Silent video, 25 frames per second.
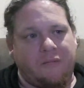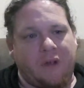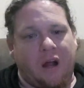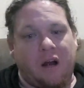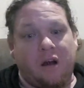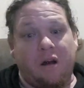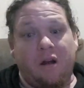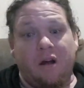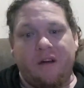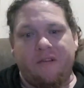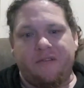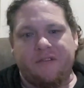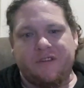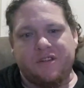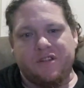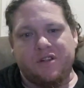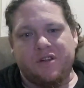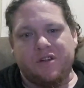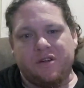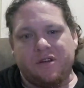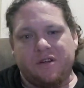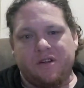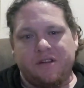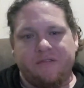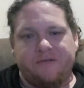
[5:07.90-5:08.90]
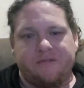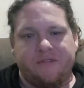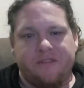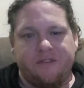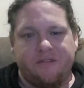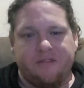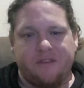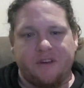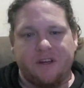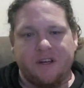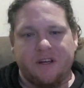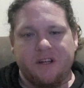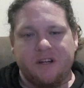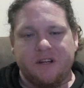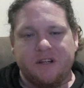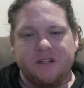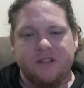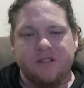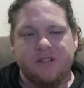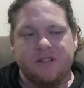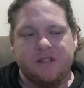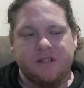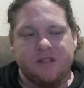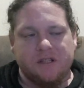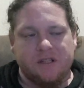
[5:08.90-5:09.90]
life is good if you think it
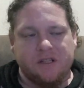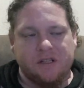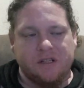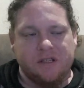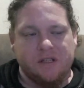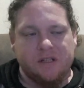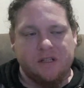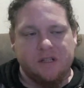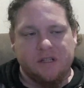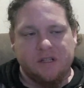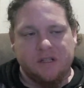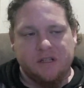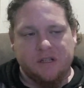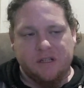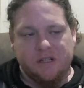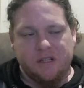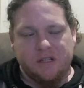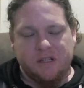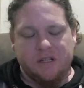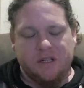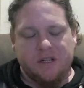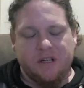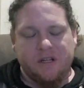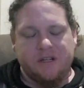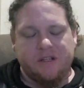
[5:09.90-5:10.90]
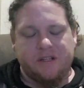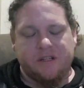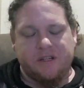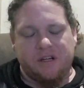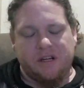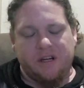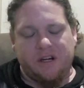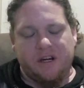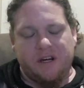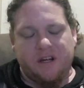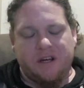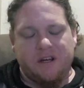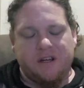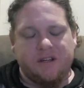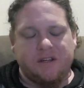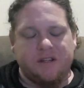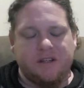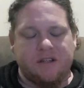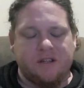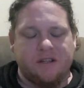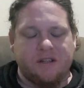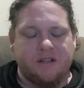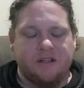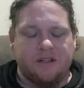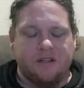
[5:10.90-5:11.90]
is. So you know,
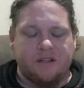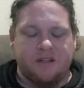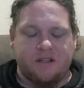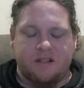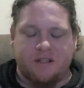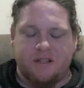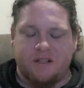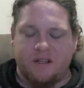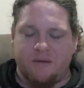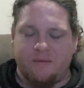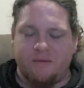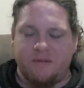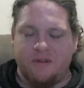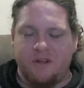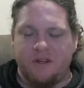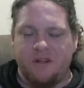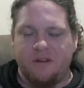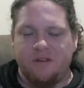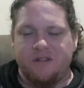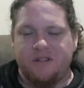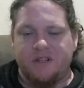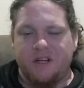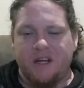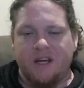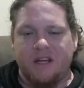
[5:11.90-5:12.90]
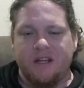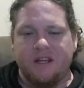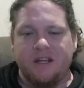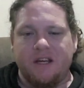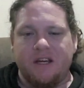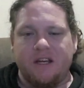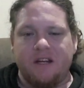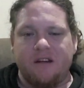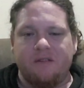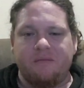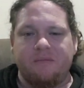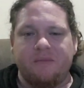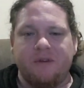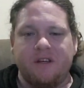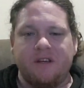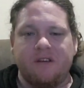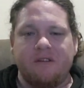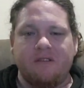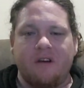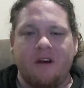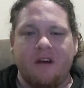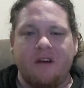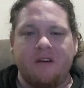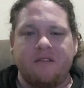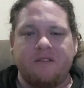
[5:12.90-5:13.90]
some of yous out there, it'll be
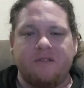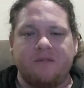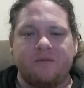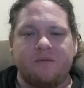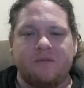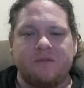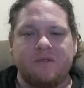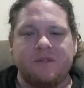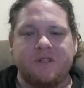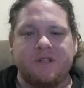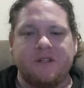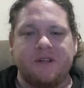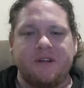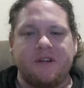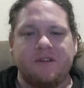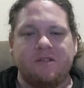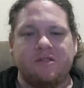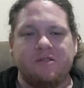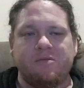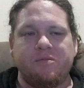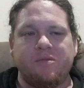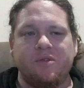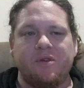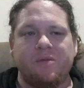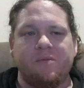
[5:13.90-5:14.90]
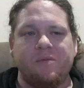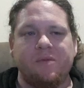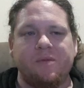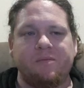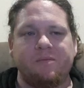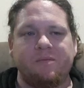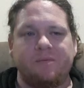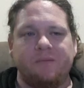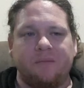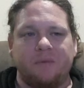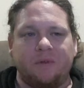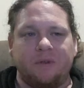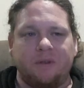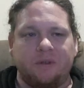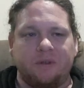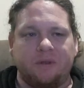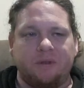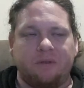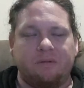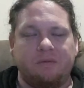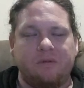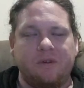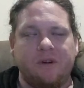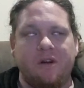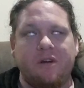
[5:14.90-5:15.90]
your own thoughts that are a problem.
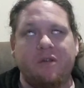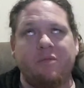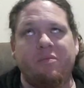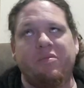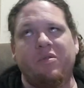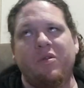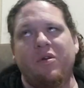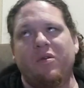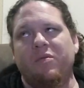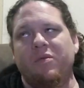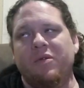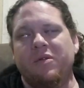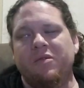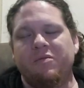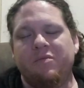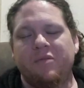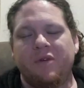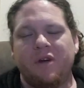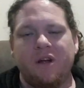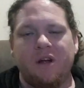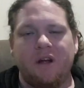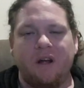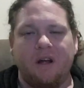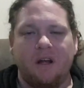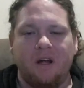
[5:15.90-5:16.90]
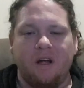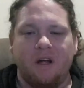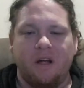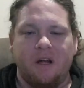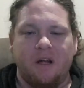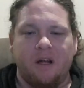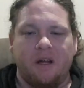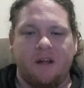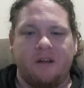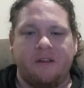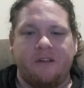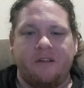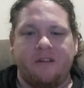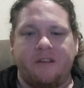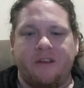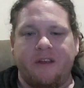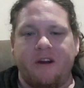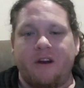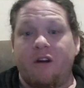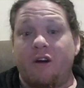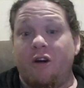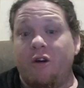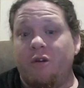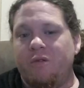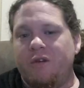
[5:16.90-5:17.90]
Well, not a problem, but that
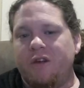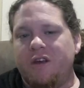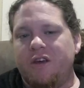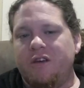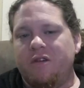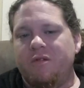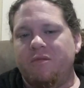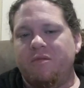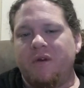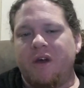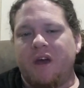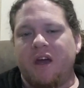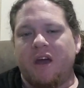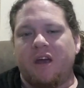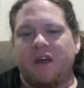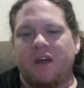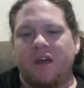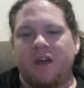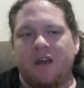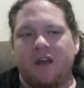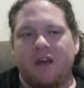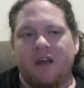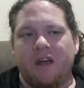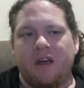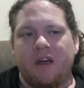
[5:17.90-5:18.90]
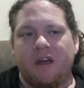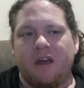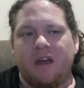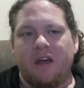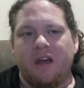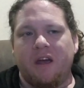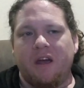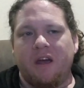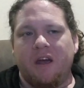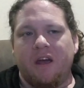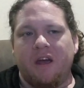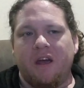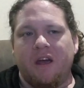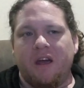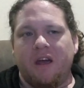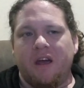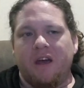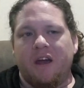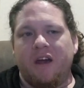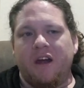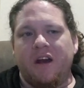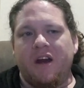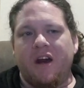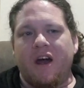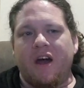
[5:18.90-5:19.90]
are holding you back.
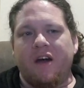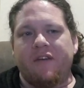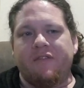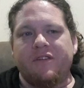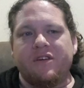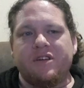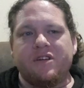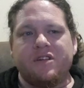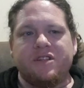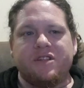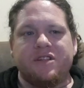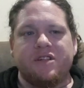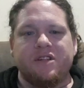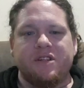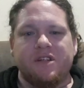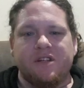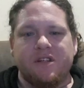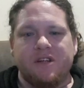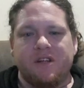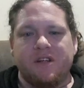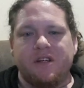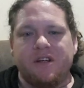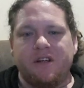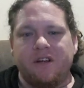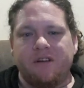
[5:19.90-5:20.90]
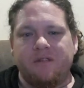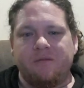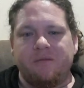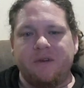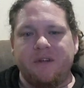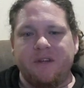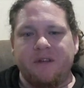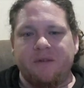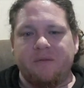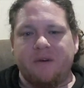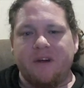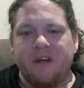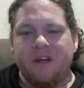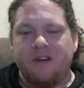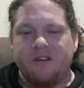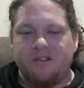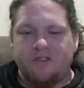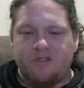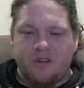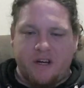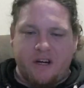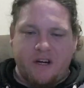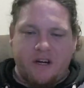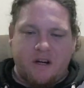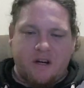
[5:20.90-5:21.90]
And others, it'll be the way you're
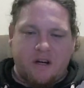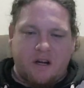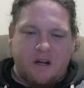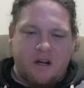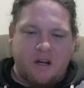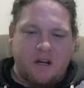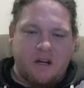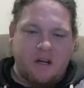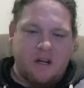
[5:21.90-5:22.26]
treated.